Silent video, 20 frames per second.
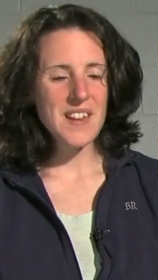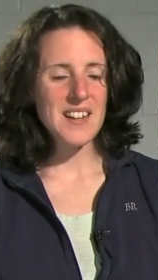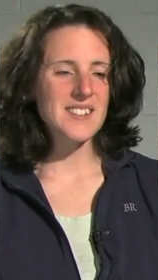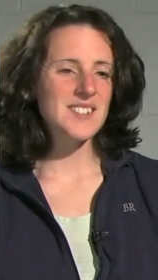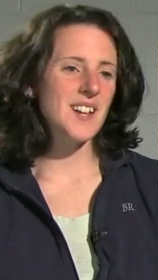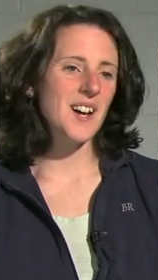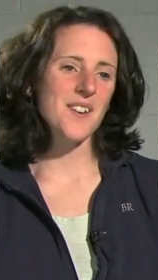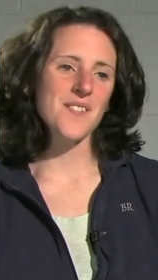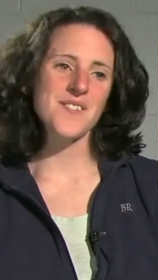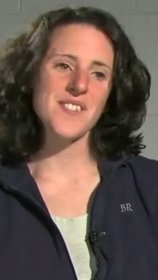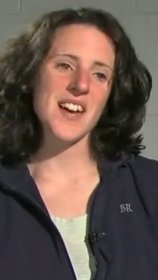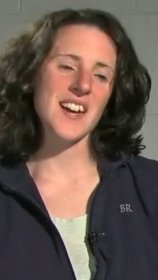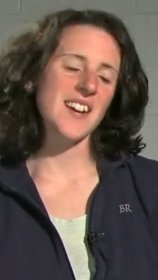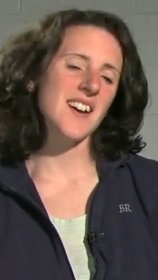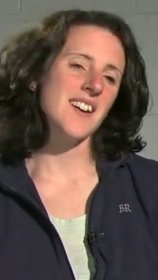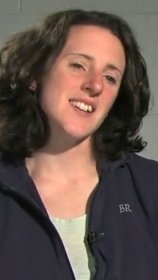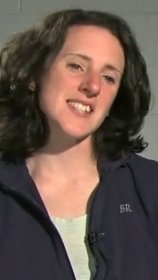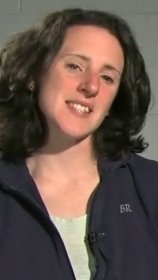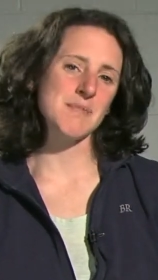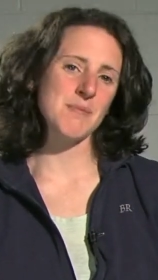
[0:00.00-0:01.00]
love
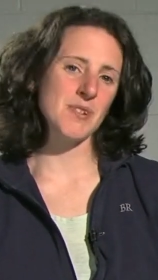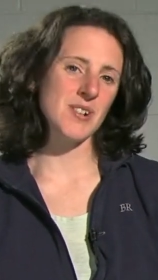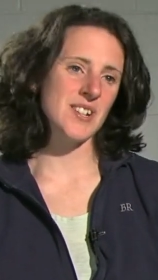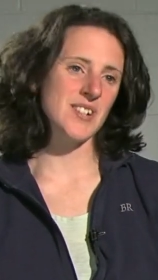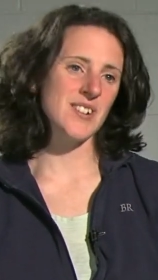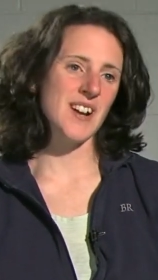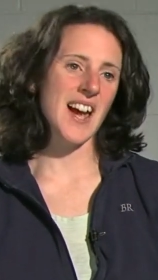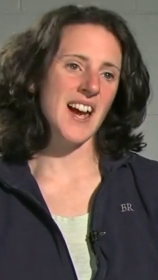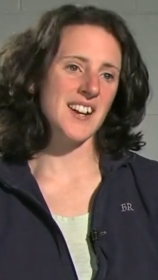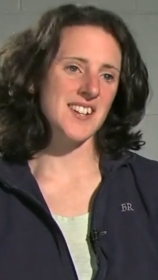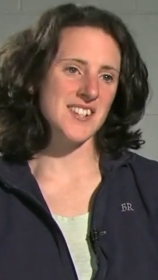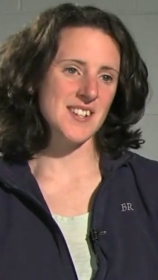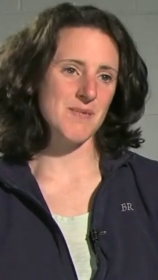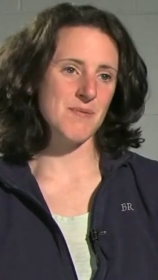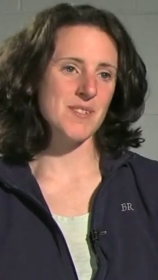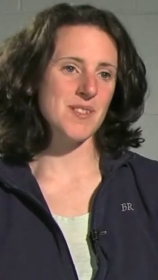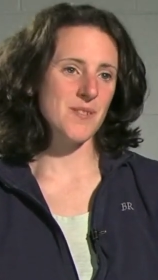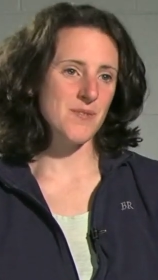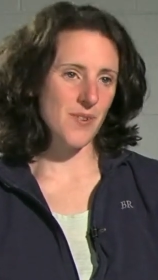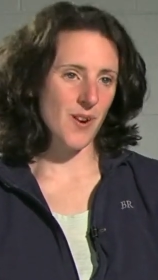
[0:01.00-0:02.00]
that customer
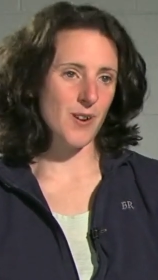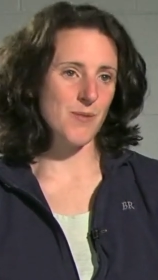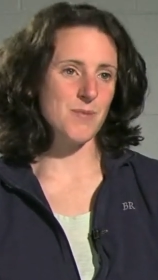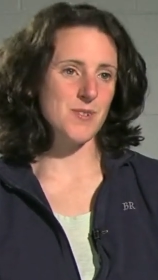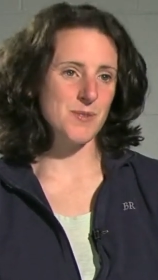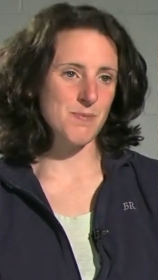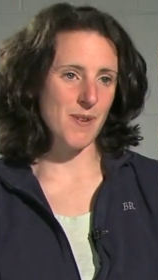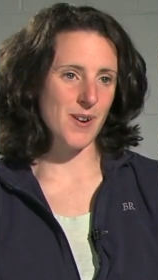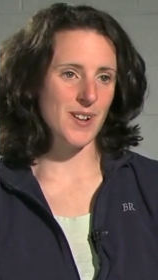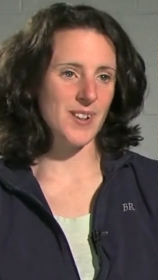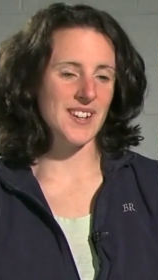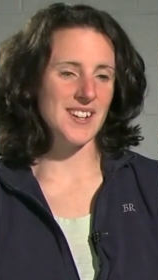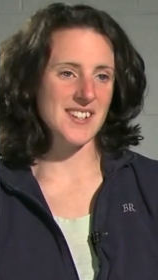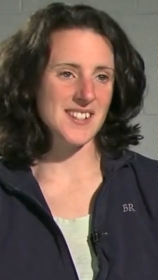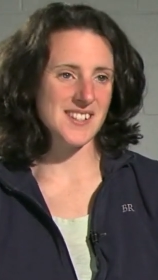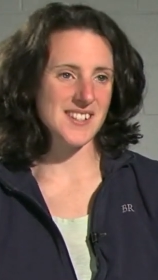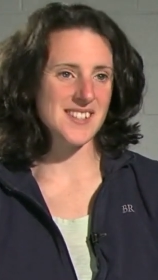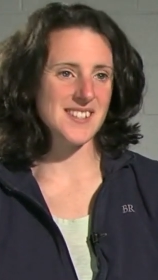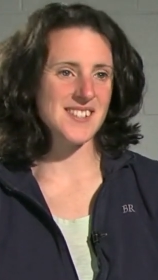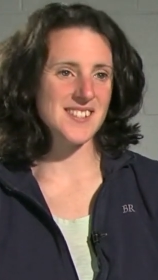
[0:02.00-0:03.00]
interaction with the farmers
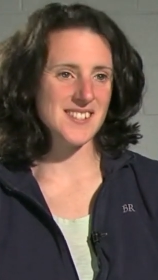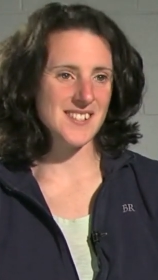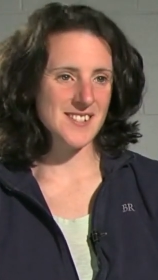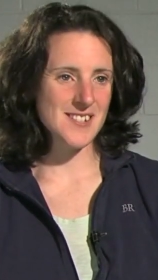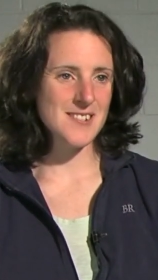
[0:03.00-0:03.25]
markets.